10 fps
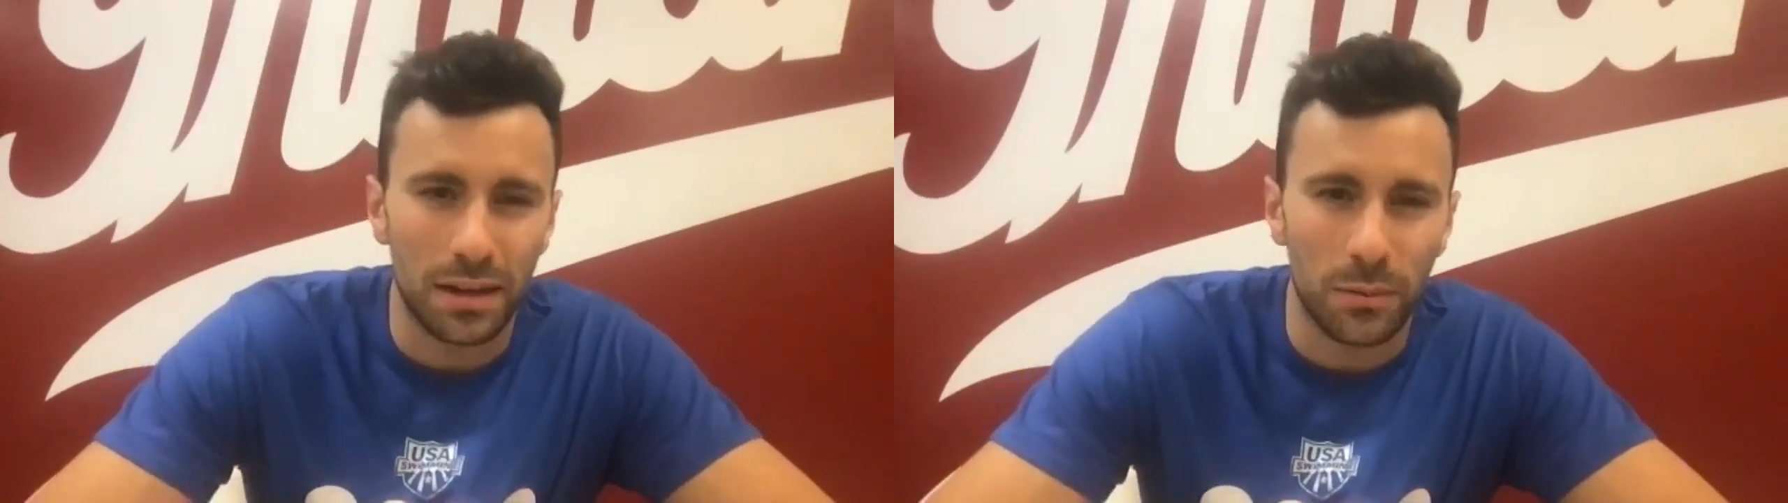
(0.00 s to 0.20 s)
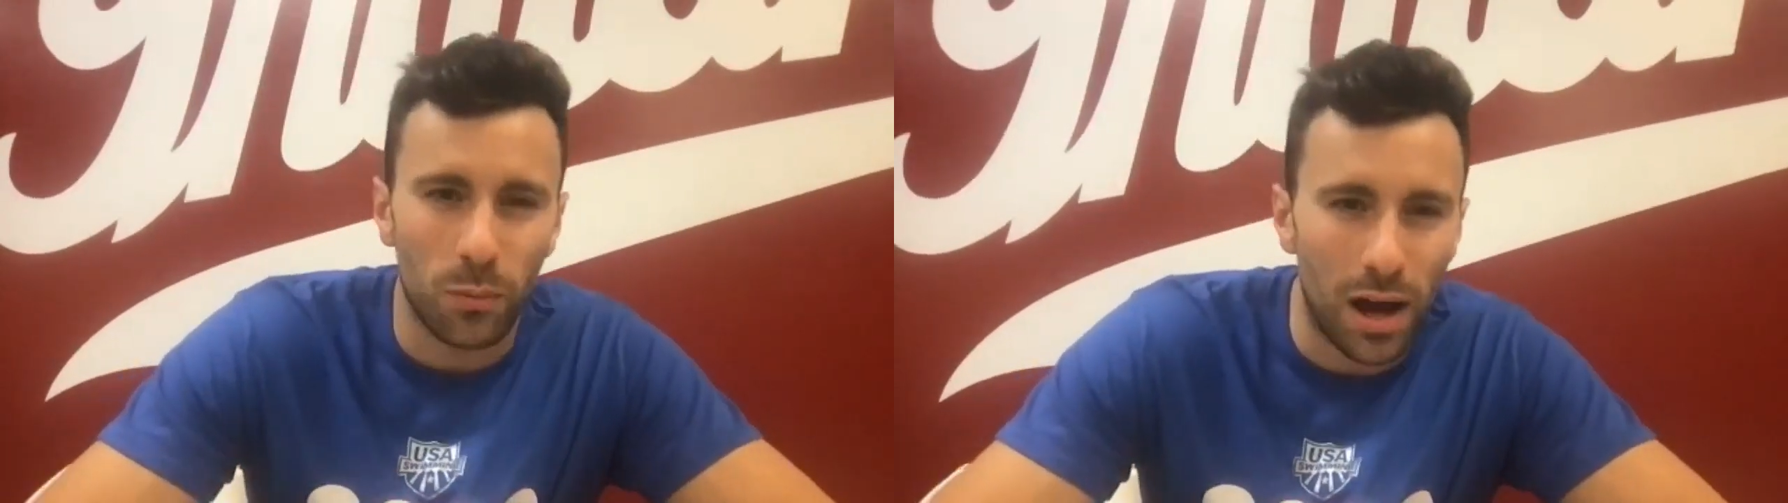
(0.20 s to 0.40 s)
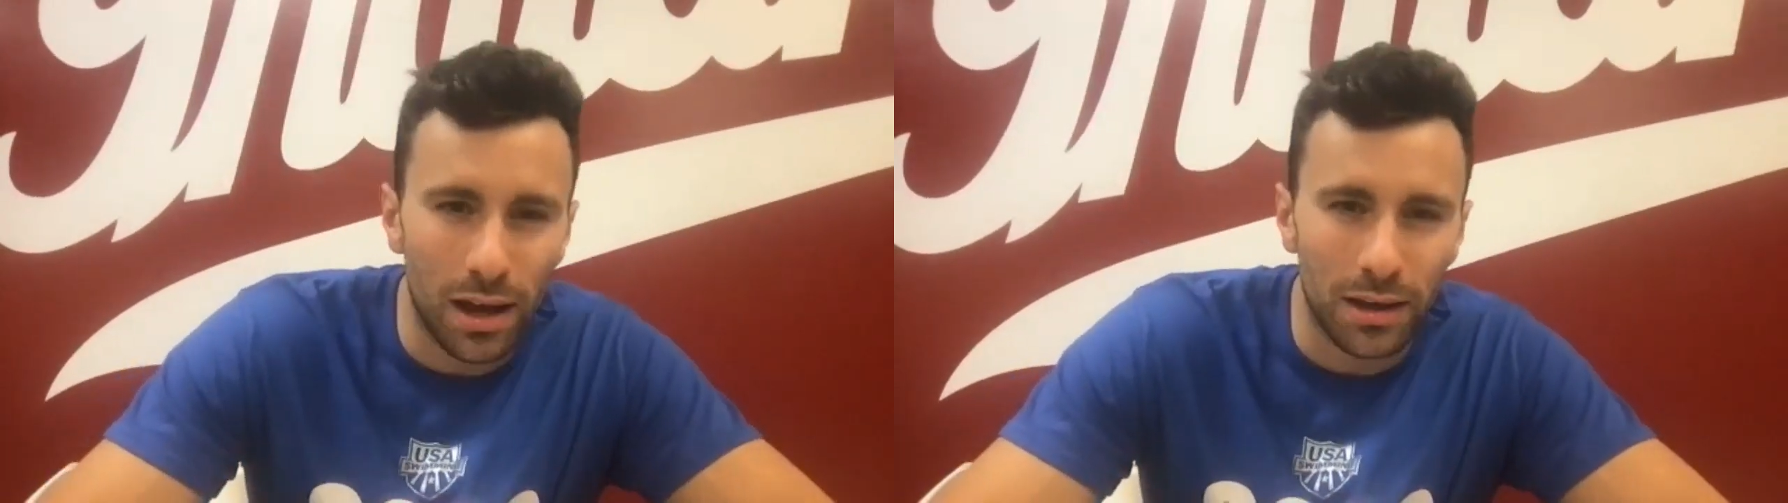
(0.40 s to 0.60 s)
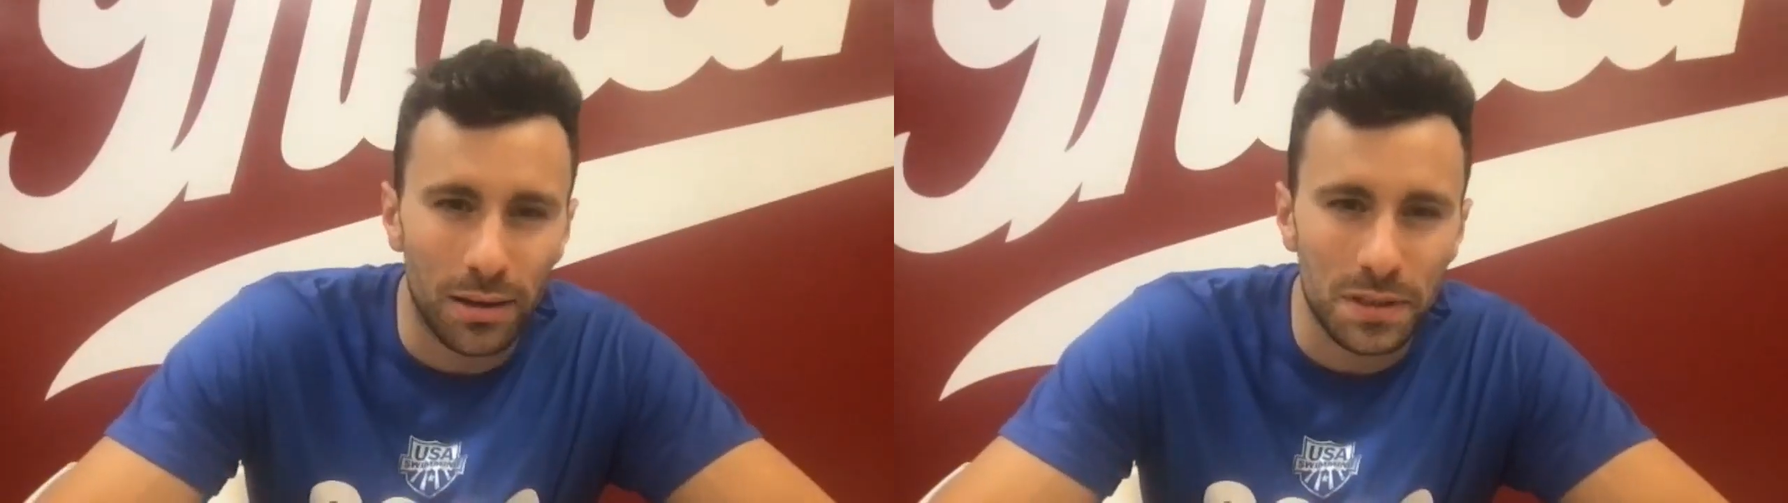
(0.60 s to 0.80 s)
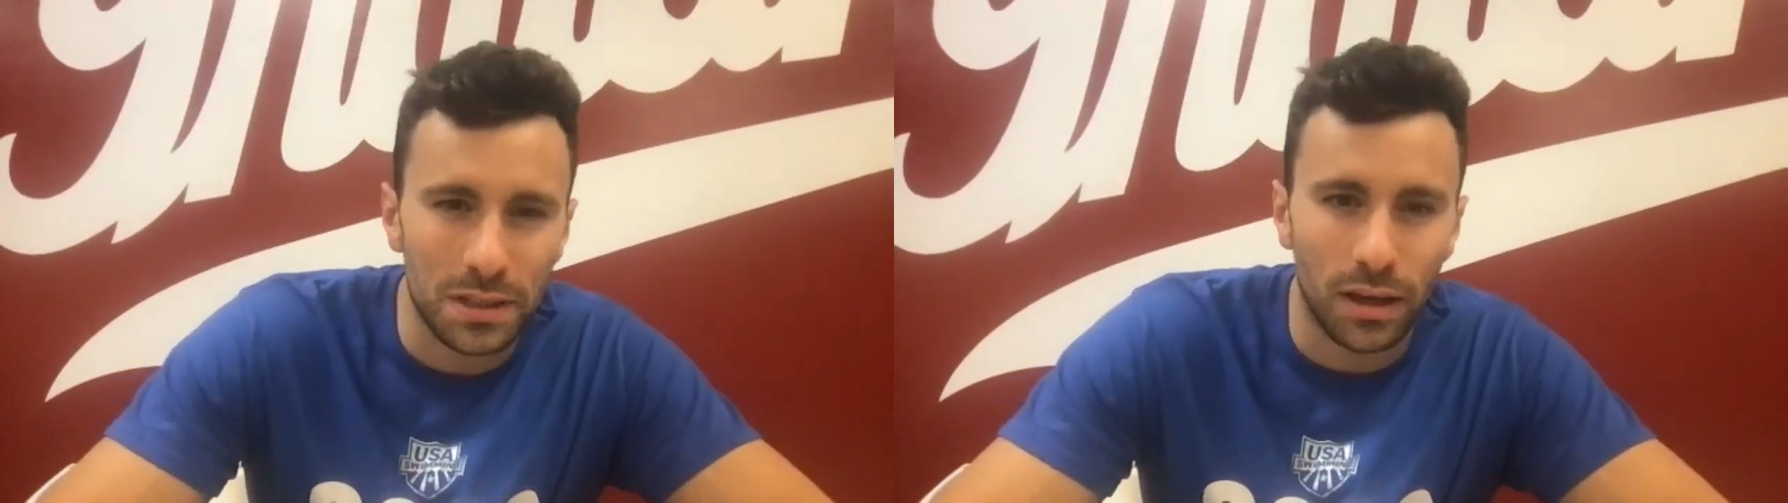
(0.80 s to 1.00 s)

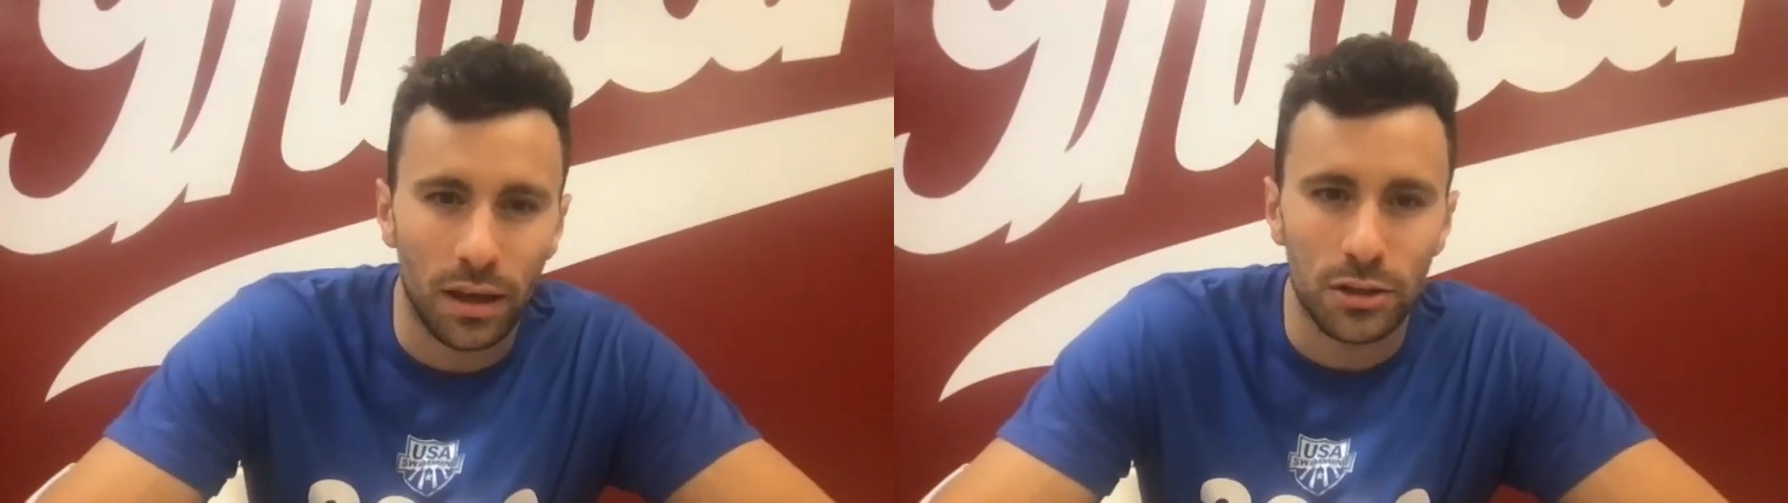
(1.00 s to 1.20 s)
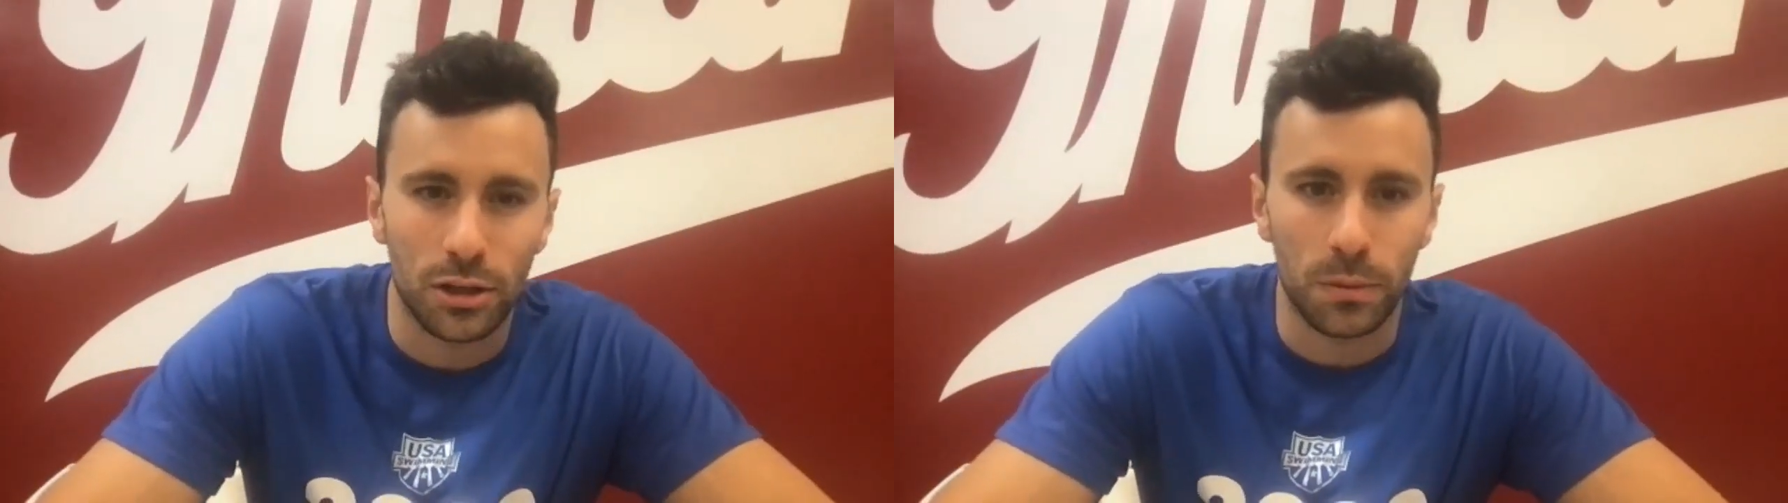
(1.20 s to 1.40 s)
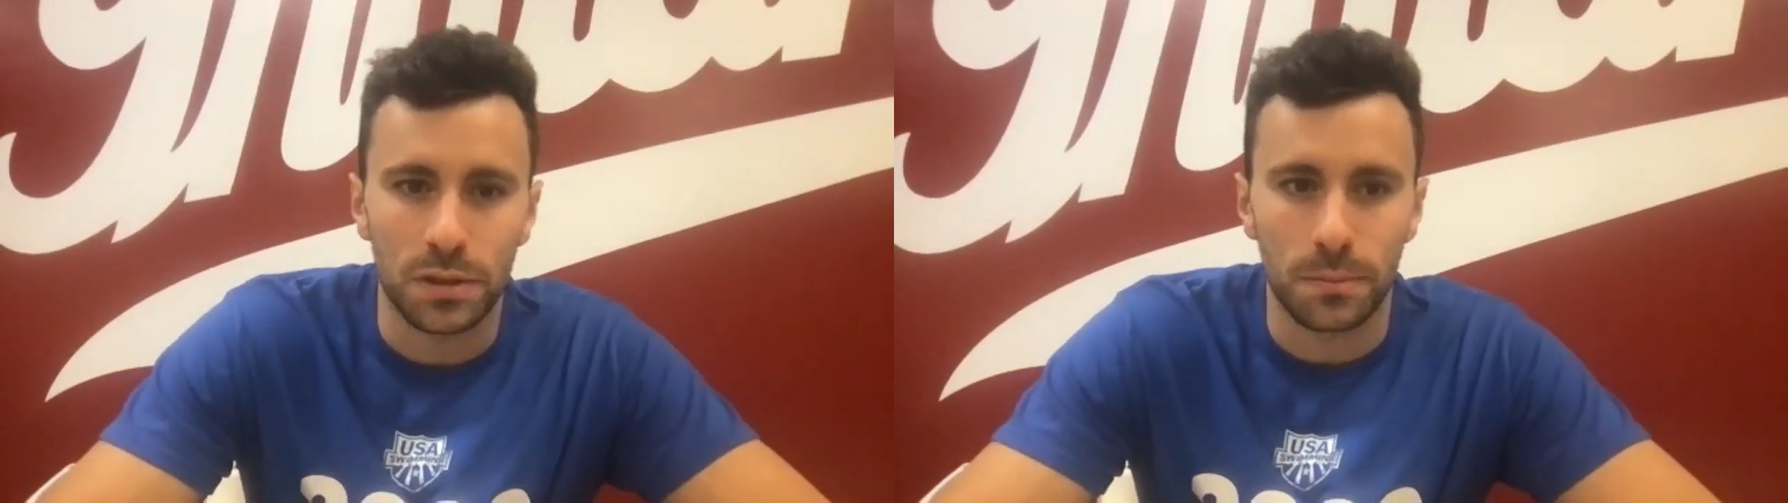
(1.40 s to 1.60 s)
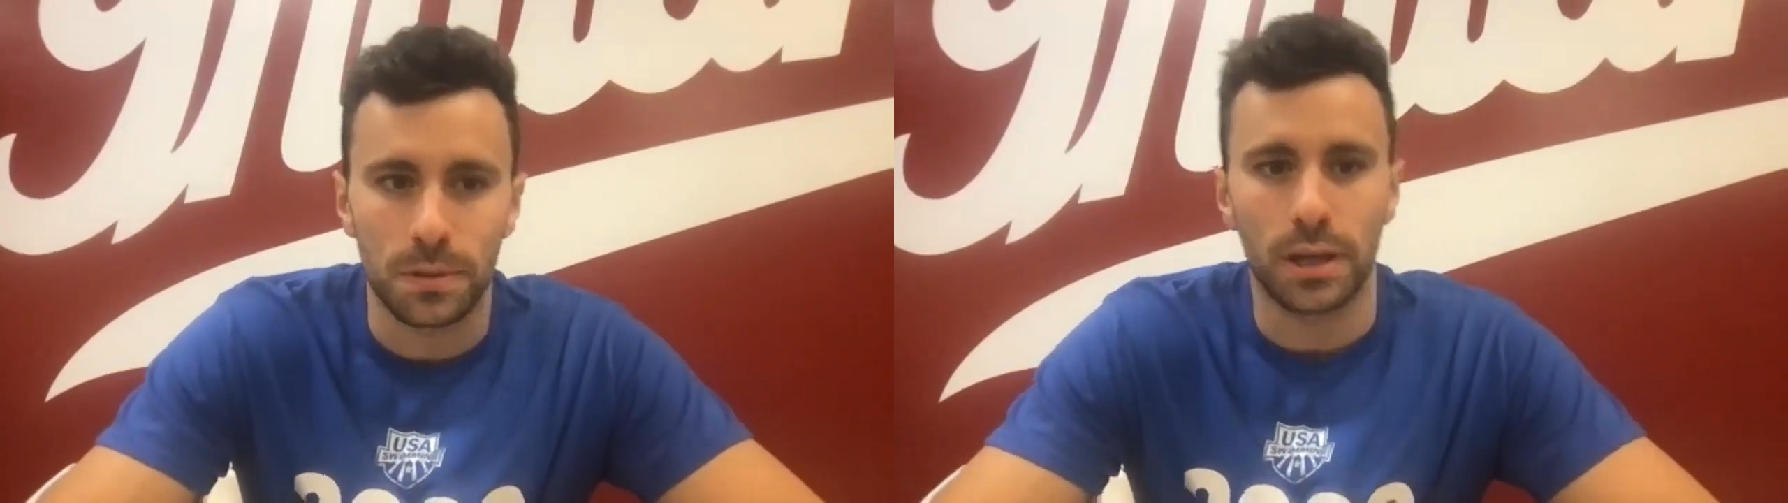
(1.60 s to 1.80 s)
YMCA championships